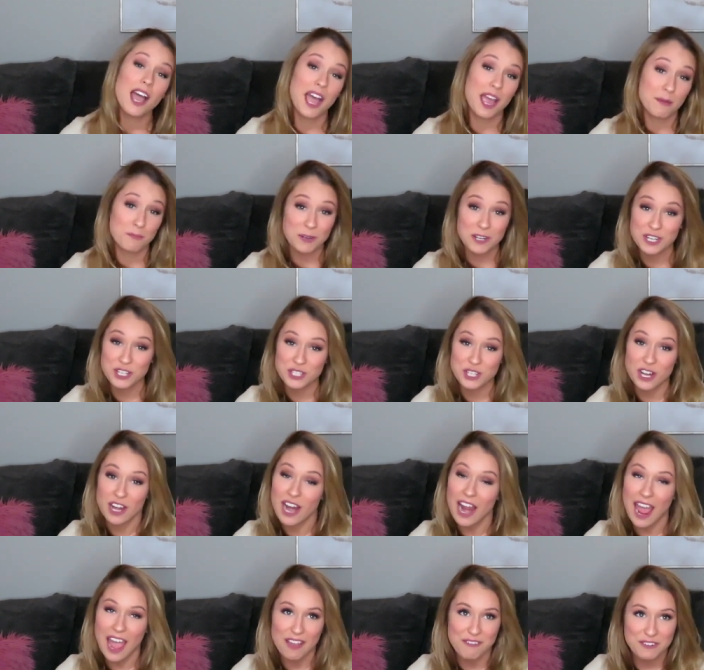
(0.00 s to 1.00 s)
I'm pretty
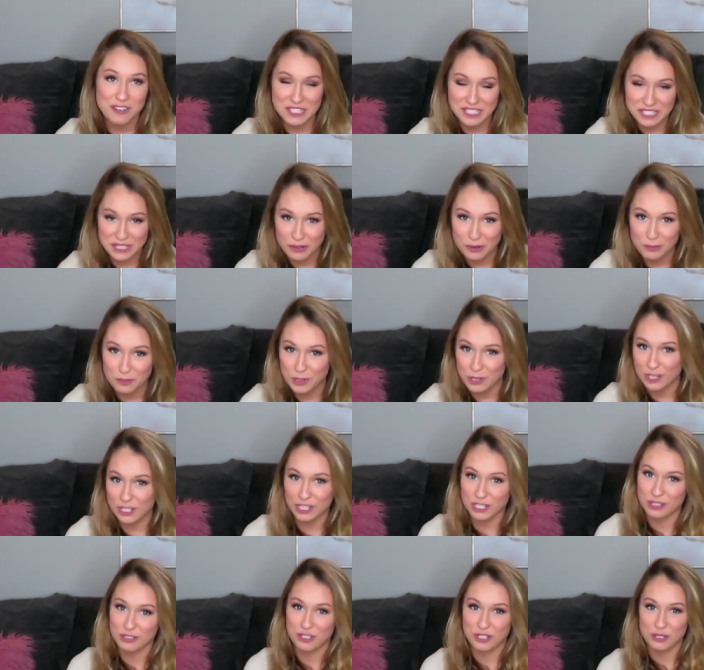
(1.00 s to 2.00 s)
sure every single
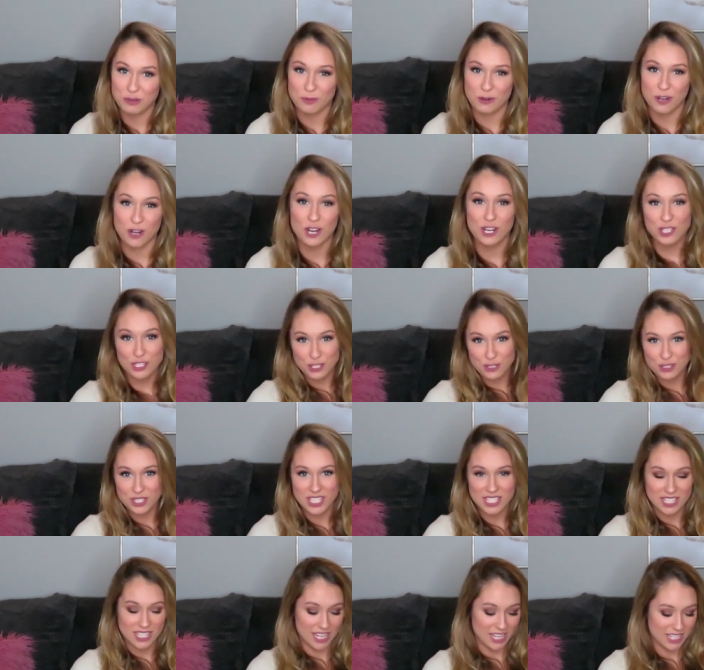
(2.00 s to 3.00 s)
beauty YouTuber
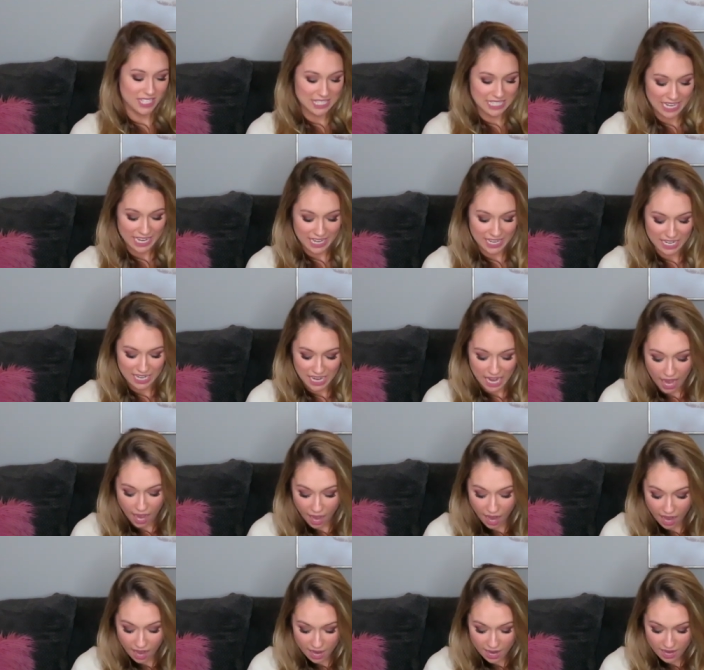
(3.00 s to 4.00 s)
uses this, and
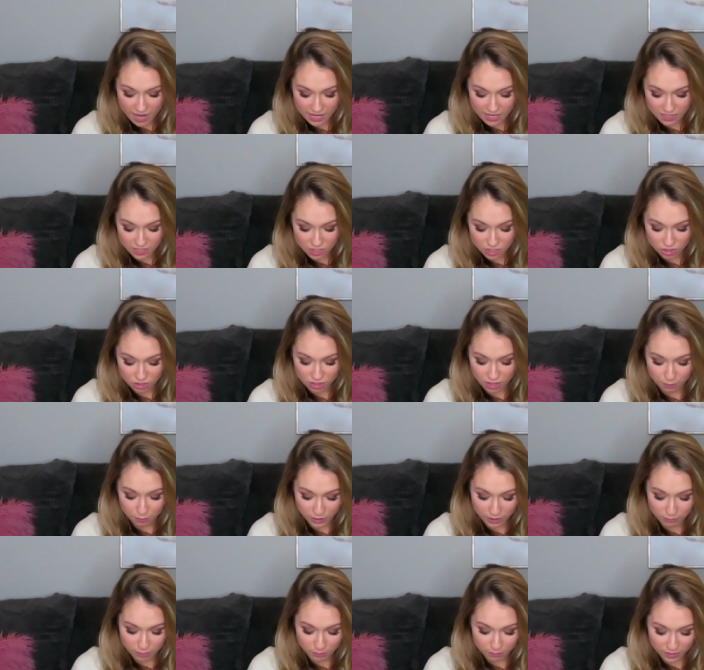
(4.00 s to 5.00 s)
I do not
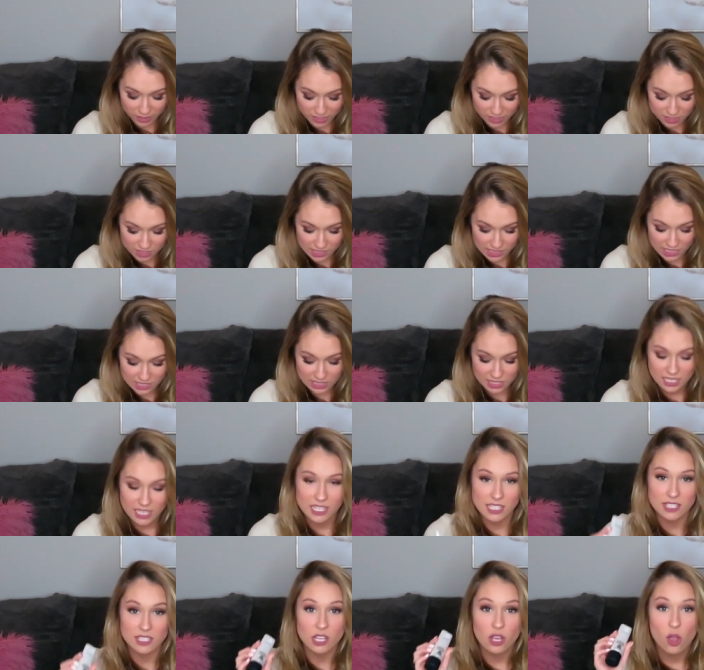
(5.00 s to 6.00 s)
blame them because this
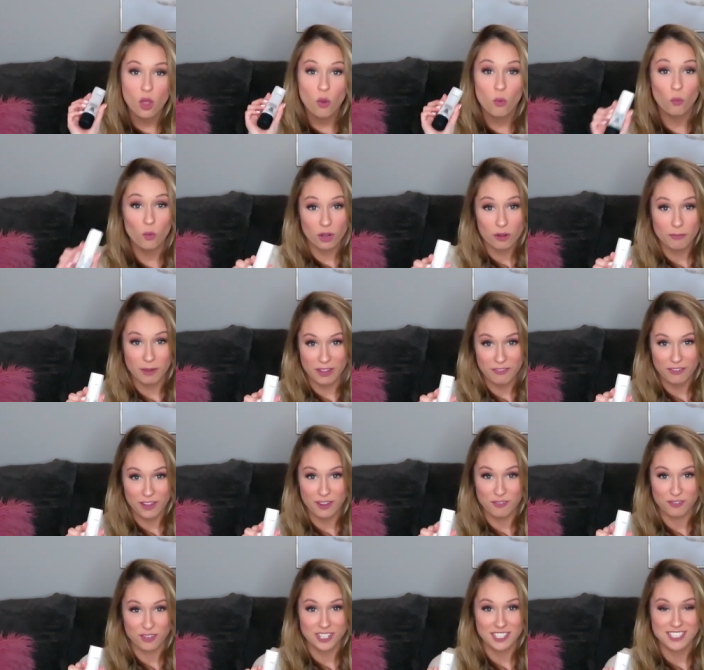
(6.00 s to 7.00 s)
is one of my
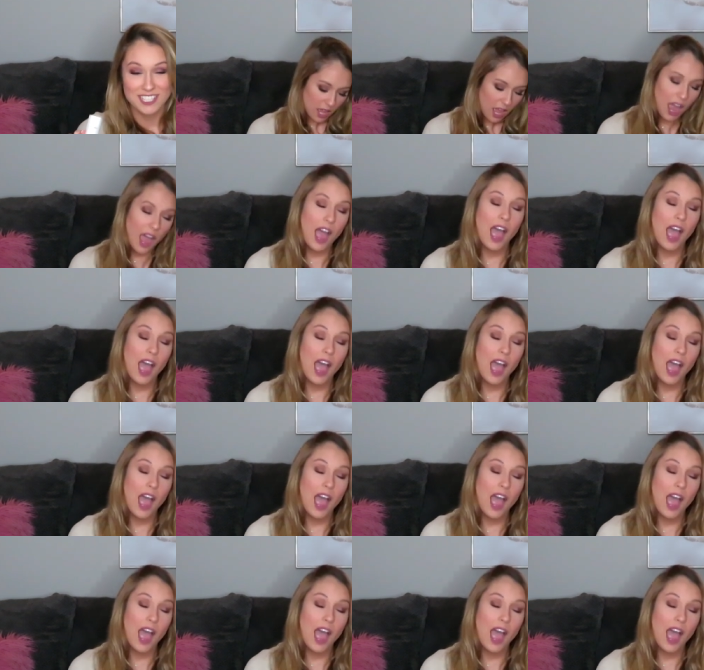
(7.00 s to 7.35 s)
favorites.